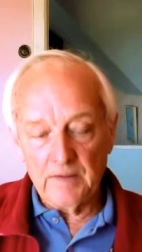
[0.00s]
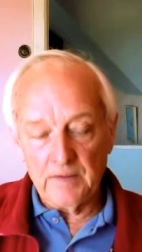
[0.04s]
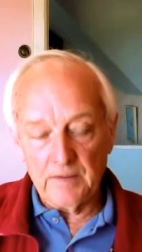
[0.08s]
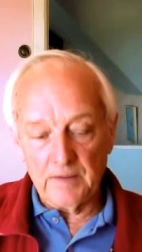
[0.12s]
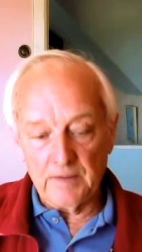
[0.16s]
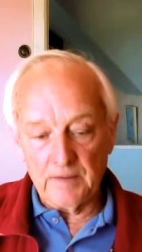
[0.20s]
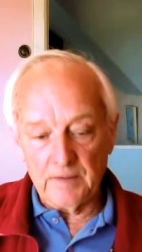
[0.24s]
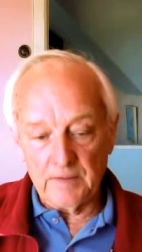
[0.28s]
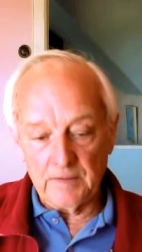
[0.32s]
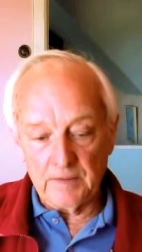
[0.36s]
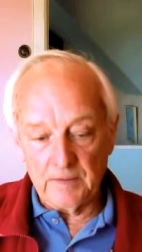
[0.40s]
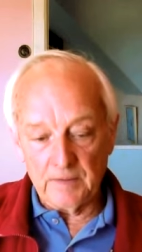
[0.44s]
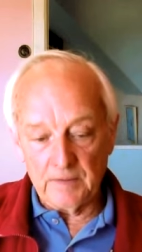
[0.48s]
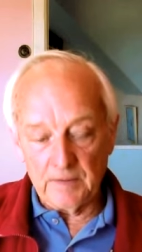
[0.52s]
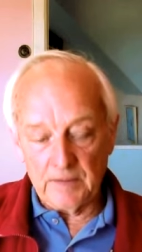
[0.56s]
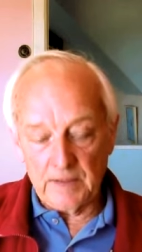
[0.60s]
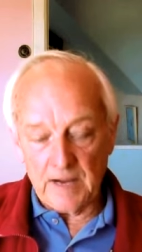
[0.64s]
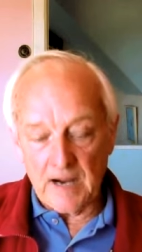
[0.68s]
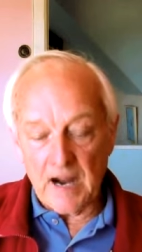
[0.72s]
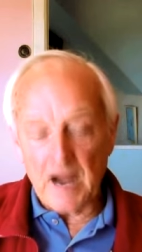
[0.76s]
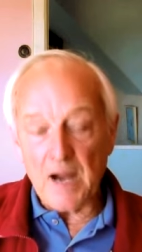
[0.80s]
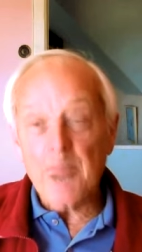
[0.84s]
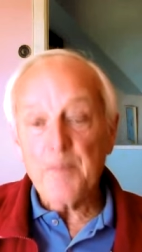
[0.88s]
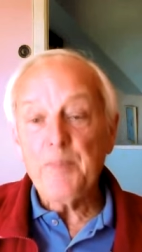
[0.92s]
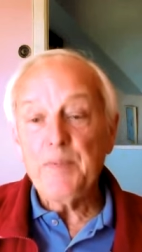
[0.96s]
uh,
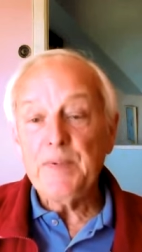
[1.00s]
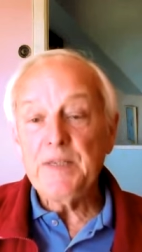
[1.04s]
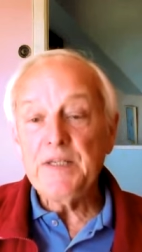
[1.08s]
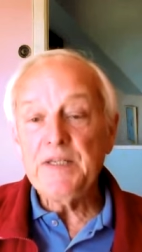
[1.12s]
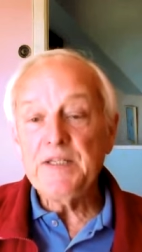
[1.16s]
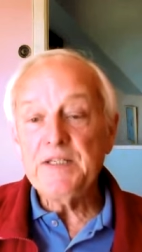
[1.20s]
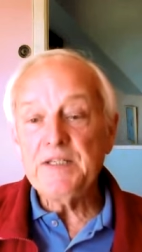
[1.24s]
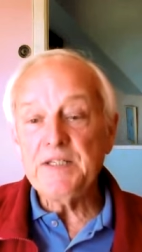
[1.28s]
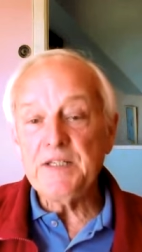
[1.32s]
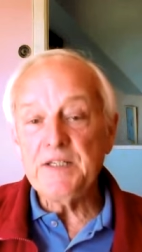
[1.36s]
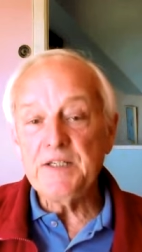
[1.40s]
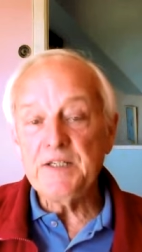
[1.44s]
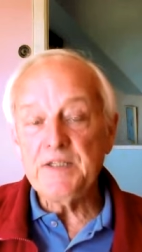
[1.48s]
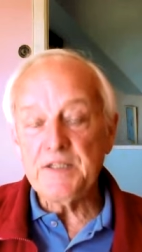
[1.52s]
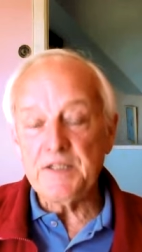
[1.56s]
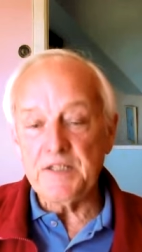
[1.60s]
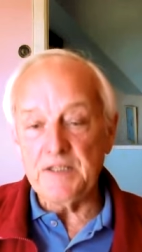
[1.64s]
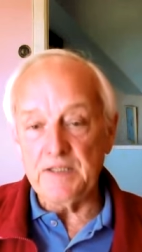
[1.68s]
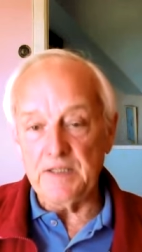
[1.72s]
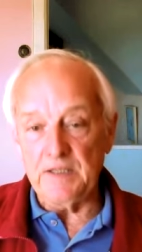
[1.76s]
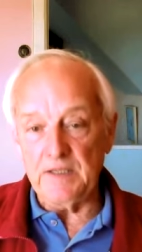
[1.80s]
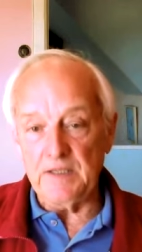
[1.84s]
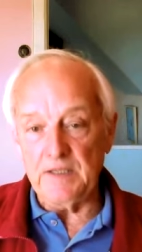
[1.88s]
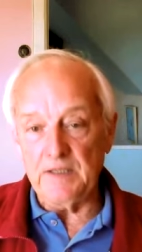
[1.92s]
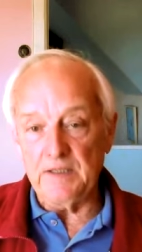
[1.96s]

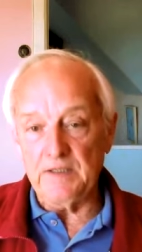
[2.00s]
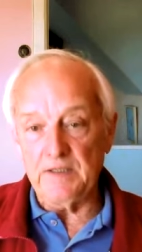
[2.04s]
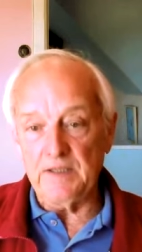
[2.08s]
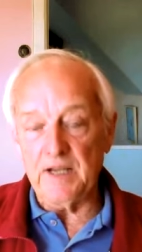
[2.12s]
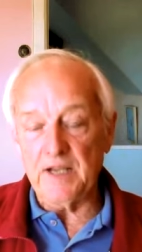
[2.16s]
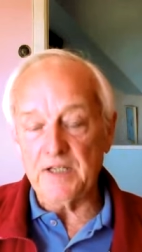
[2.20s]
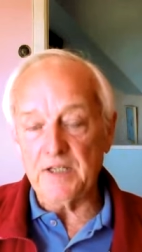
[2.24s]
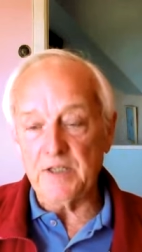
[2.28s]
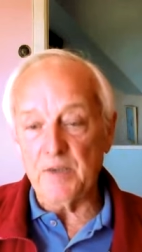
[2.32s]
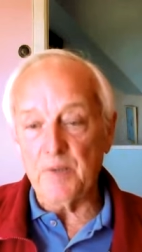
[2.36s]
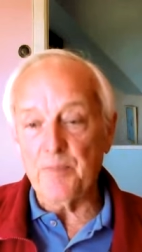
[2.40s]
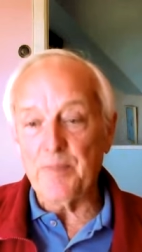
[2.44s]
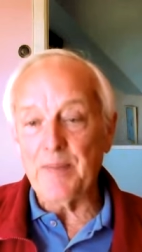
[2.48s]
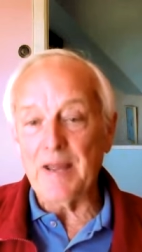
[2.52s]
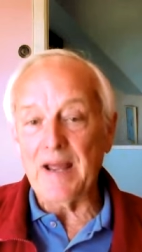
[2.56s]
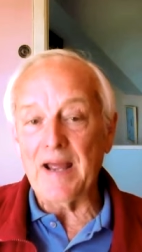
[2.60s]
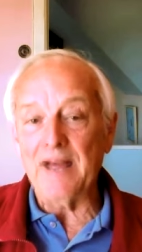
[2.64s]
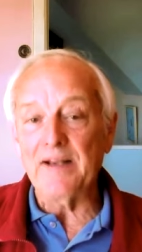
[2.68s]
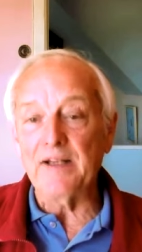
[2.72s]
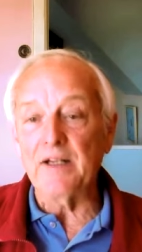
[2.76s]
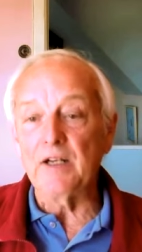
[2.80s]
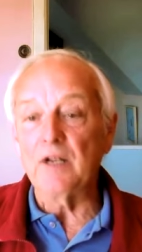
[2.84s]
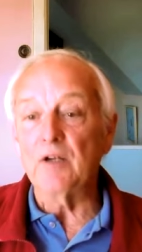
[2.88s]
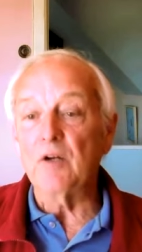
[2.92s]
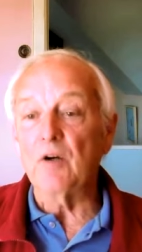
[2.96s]
IPCC, International
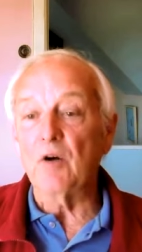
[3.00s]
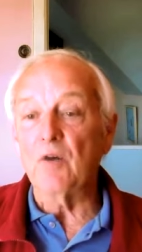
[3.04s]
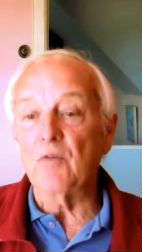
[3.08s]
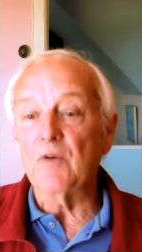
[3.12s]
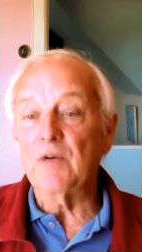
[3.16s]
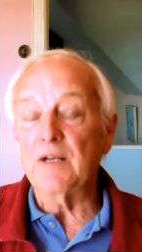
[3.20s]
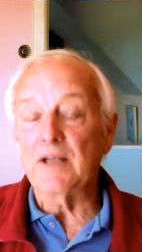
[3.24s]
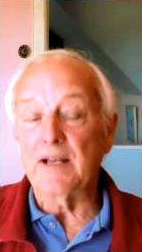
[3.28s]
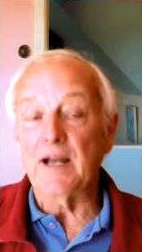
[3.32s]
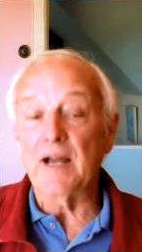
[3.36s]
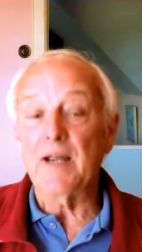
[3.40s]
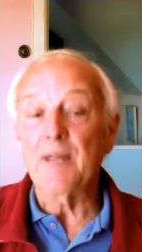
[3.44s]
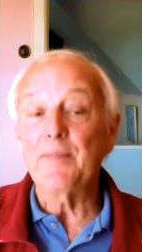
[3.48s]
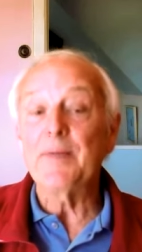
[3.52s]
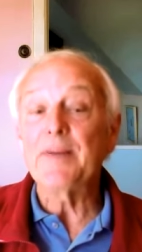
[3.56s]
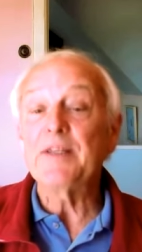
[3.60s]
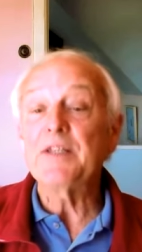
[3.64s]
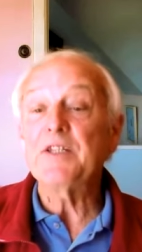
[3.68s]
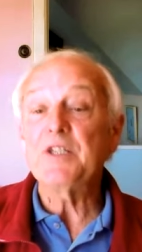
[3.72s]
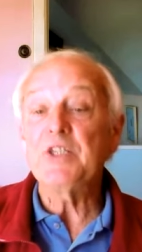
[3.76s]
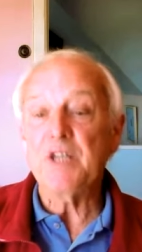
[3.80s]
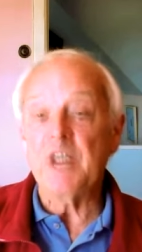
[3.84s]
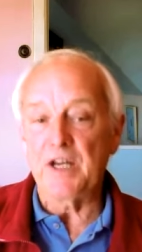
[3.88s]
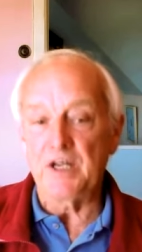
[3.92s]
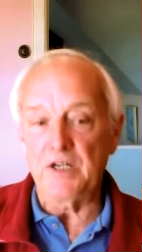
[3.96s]
Panel of Climate
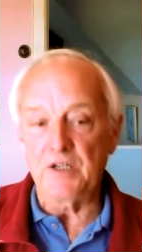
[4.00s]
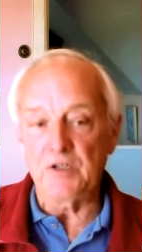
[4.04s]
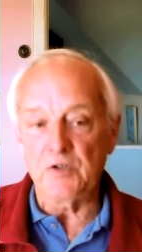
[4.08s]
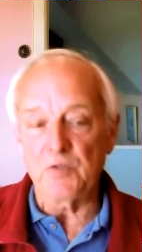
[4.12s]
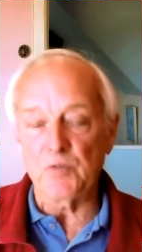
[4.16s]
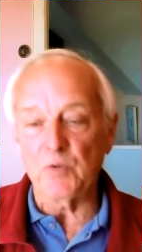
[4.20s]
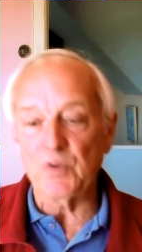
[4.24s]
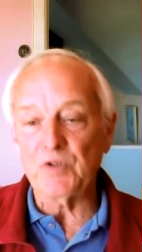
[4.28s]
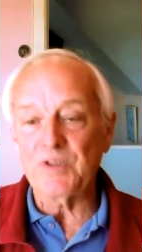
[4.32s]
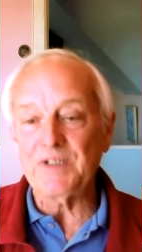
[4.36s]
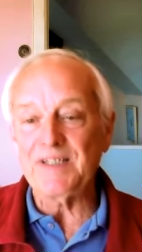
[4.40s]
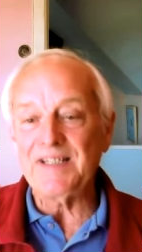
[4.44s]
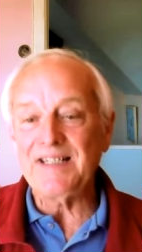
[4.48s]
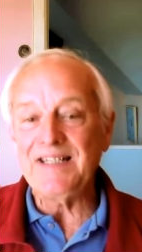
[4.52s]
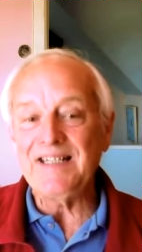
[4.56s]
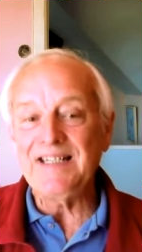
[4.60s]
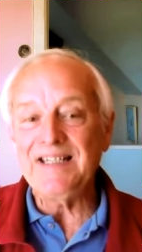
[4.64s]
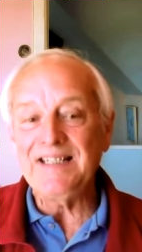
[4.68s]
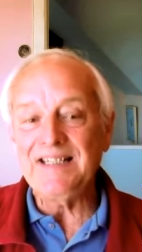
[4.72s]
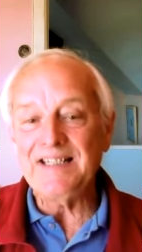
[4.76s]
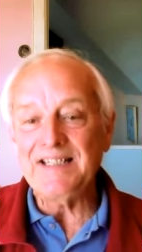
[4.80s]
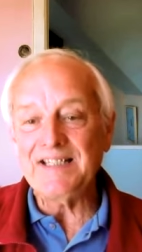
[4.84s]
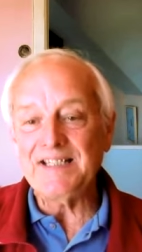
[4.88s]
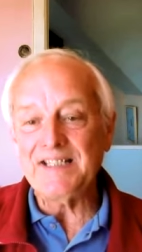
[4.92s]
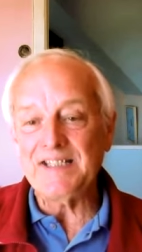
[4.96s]
Change, was
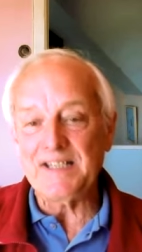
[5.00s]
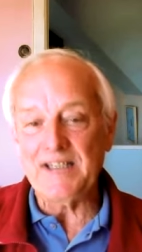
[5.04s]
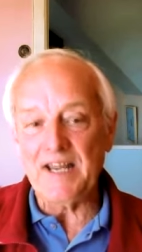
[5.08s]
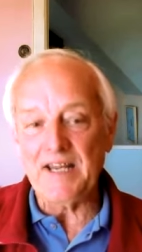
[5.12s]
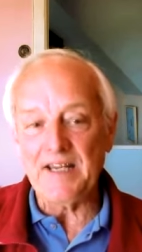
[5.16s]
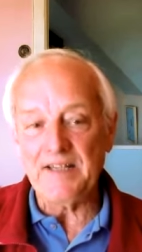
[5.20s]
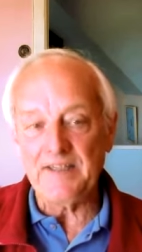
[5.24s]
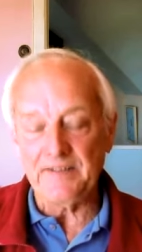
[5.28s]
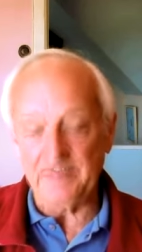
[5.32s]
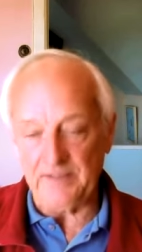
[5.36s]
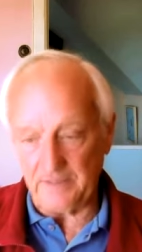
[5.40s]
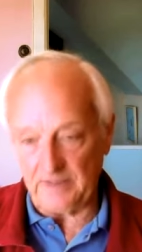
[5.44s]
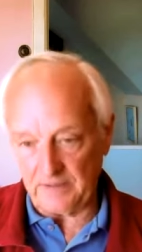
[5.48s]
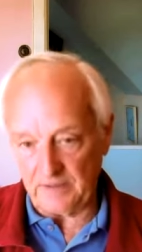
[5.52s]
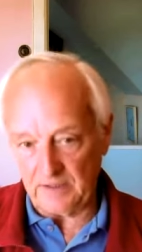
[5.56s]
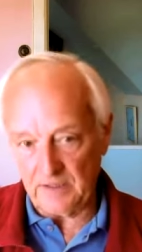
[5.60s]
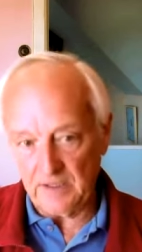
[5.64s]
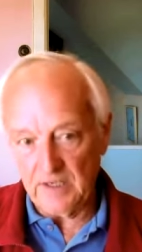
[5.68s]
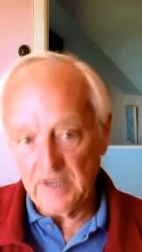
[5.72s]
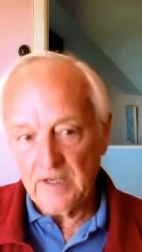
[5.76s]
initiated.